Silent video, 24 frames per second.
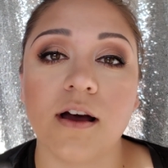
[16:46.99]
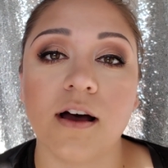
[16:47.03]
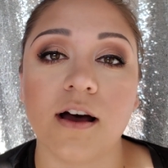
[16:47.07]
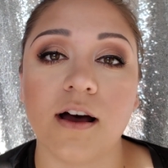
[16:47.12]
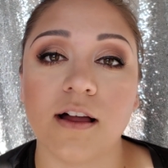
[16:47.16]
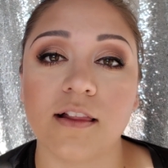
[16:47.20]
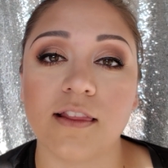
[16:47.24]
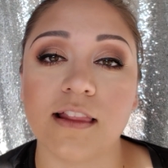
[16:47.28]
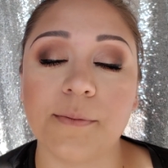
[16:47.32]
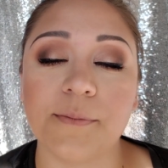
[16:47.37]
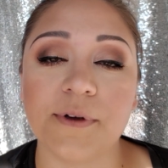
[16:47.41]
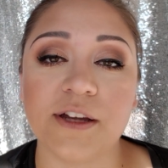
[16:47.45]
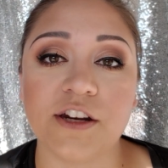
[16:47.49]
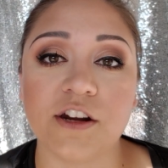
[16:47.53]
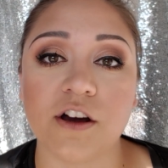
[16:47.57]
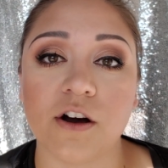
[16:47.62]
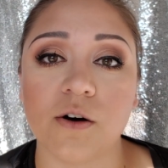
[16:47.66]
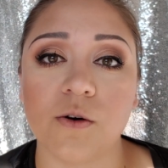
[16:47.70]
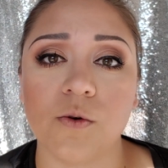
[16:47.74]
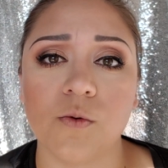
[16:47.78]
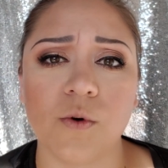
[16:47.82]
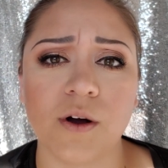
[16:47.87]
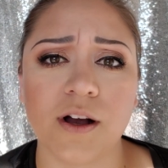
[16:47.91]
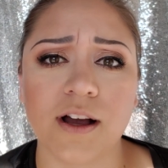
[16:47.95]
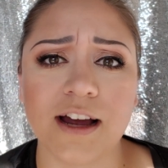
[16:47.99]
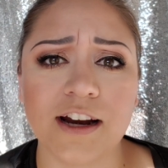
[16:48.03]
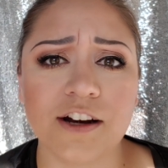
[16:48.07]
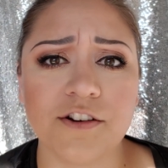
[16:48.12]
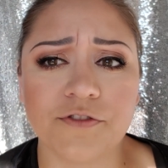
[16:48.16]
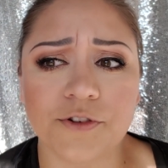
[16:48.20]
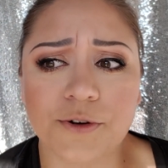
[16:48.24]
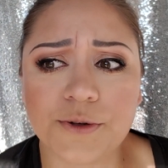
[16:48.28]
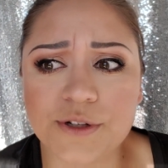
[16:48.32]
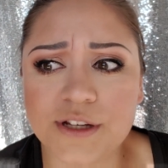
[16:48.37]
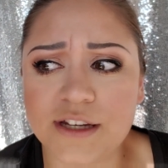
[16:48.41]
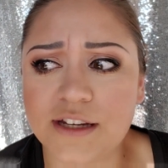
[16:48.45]
Let me know what kind
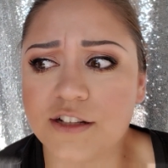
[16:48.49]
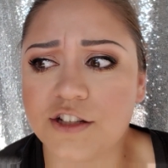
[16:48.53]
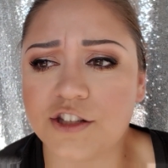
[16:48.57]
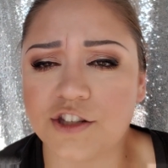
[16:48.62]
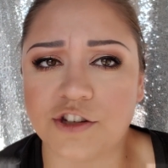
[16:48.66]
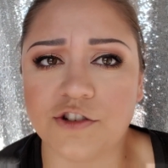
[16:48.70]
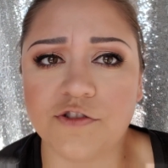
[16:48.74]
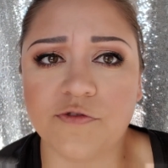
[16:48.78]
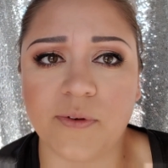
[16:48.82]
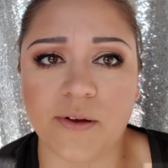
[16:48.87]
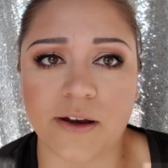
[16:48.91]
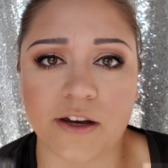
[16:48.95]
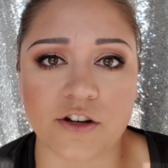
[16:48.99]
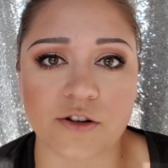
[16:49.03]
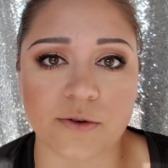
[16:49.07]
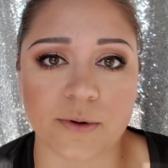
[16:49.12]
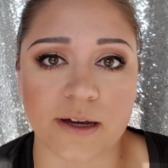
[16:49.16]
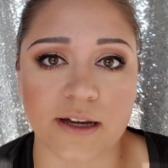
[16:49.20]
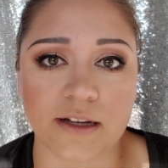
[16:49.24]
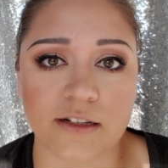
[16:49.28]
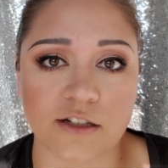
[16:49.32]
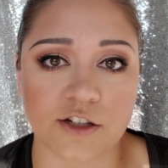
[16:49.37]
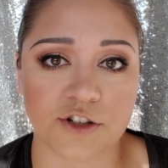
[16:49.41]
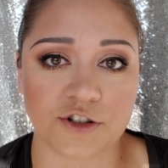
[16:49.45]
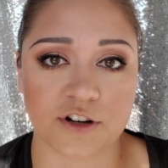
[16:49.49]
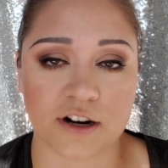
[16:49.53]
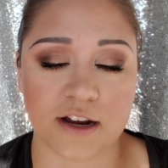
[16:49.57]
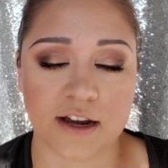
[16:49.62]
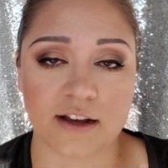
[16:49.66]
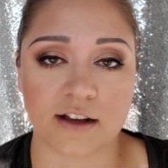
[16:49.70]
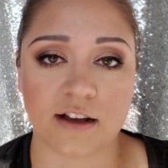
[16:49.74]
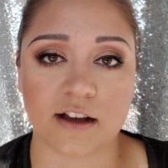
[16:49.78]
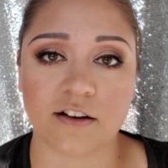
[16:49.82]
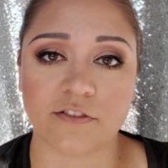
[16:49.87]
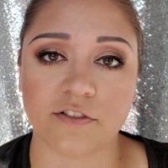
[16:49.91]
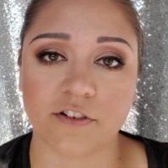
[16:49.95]
of routines you've been doing to try
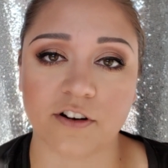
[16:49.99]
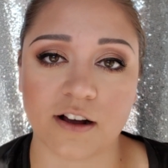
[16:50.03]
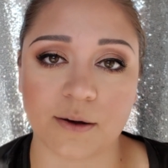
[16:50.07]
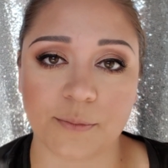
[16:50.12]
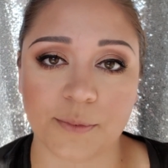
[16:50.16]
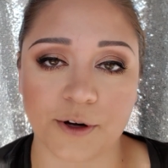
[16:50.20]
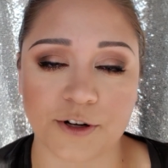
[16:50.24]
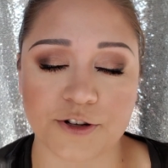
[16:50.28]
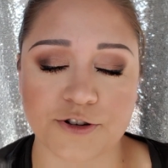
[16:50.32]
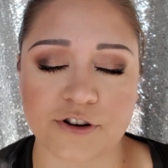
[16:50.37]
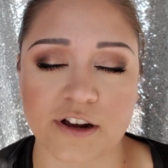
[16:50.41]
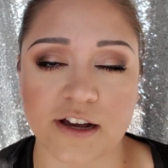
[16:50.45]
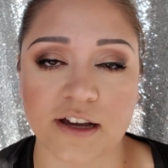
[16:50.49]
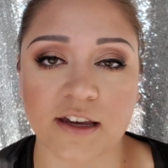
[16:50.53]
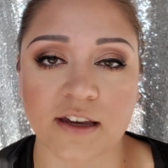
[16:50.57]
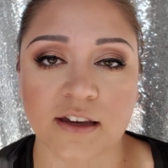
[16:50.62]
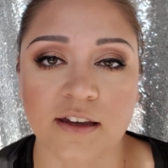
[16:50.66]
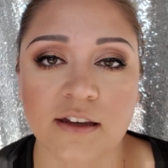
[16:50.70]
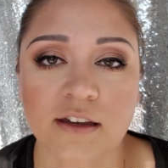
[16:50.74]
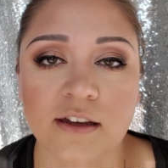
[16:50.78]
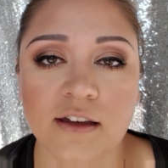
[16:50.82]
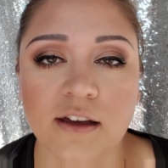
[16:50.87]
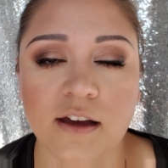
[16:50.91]
and cover up your trick.